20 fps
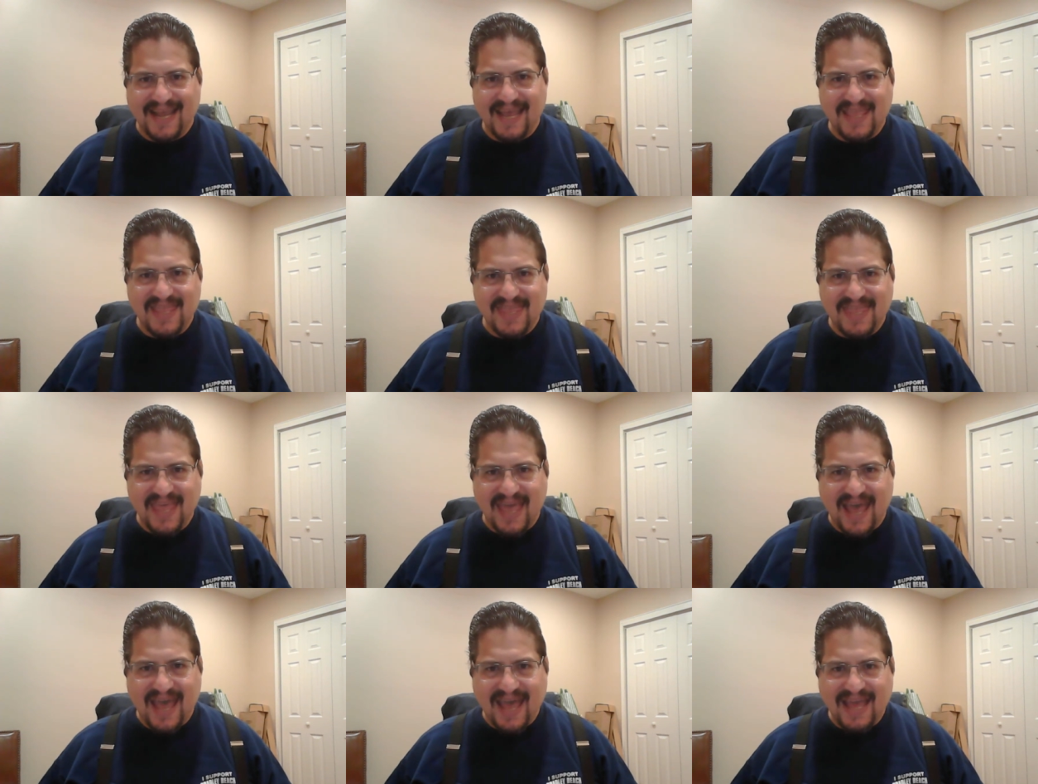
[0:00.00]
And
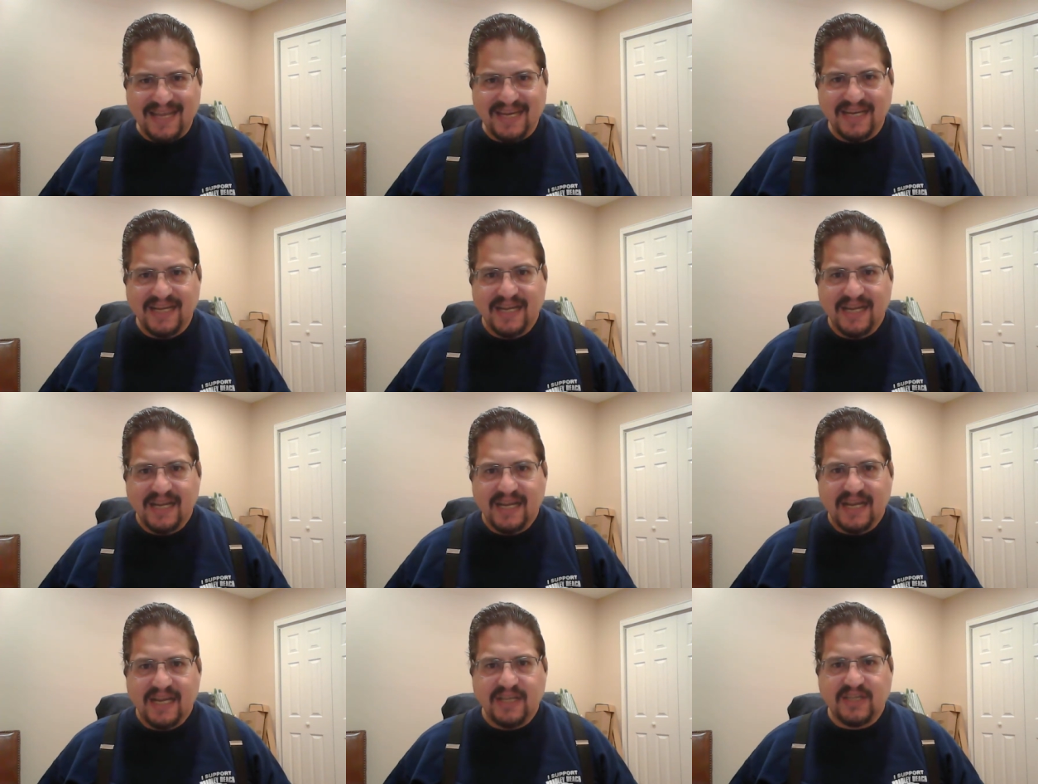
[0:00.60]
that
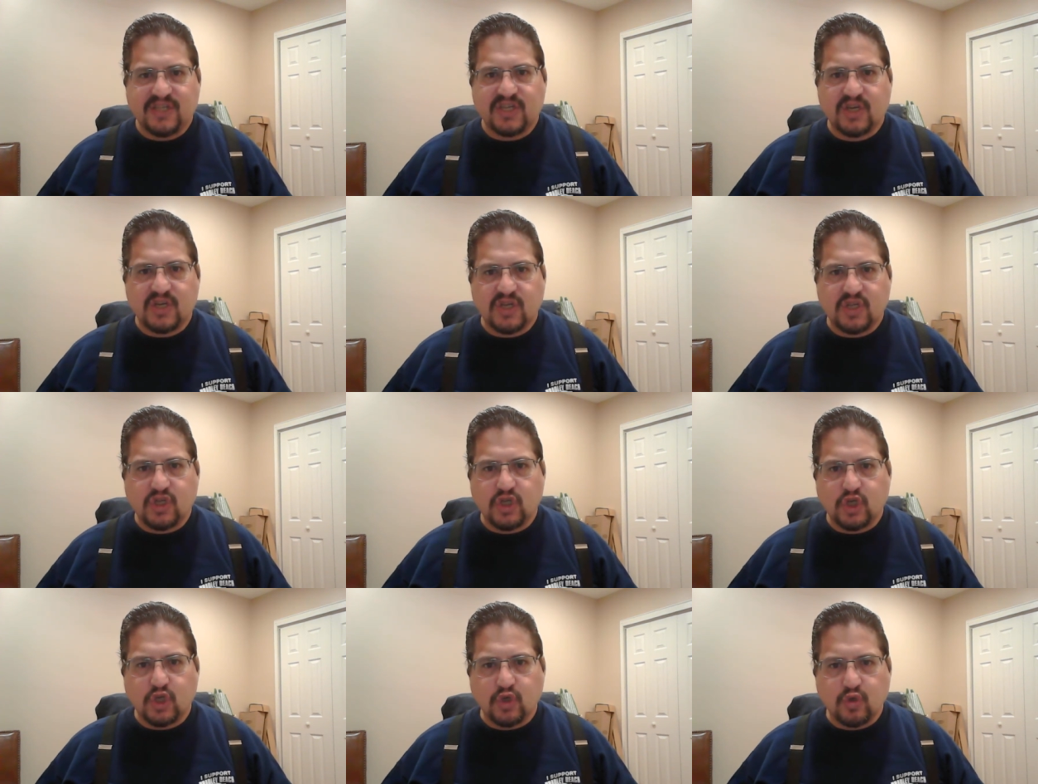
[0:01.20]
is
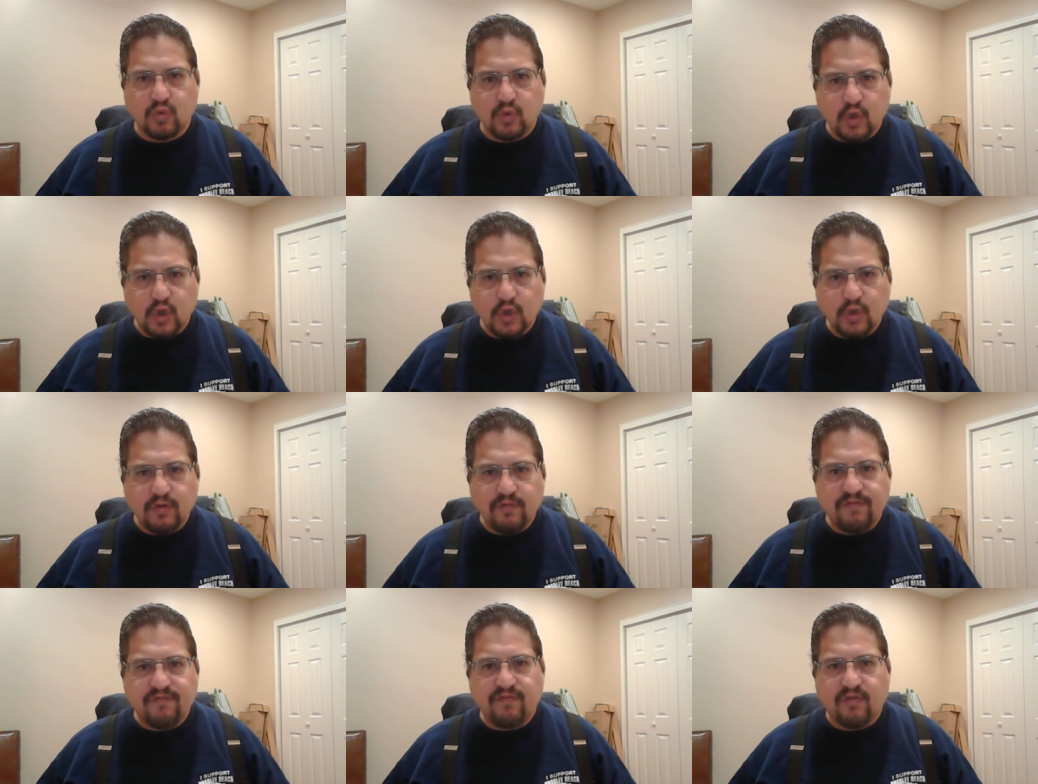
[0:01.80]

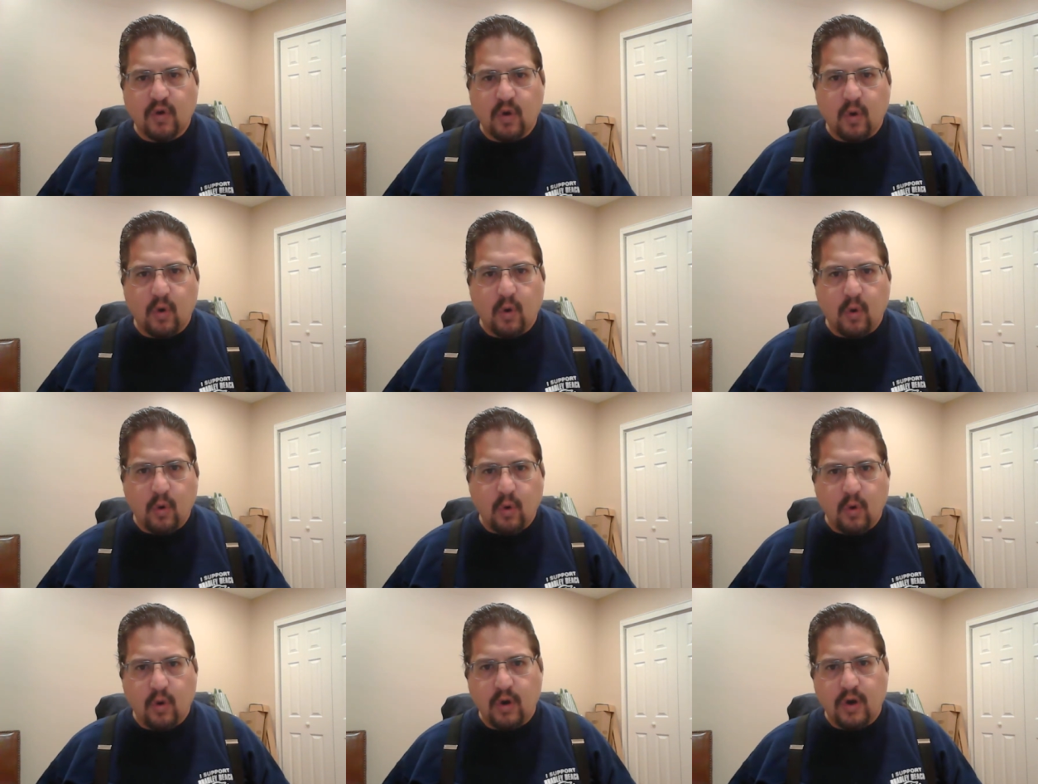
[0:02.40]
true for
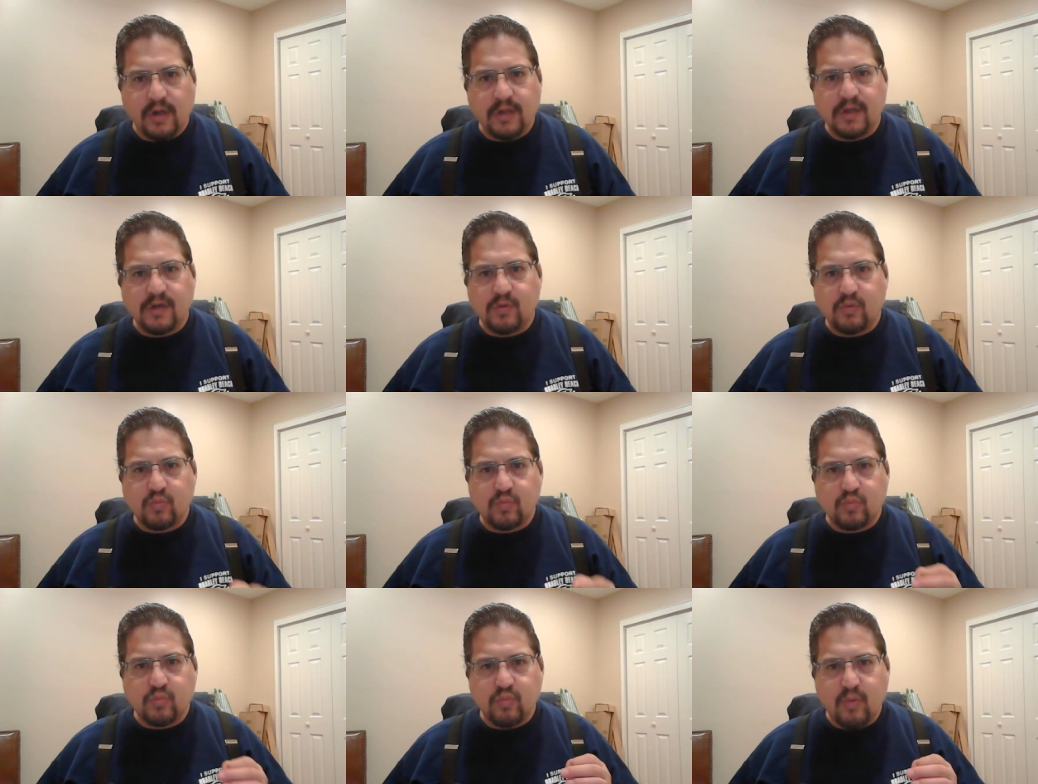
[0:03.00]
all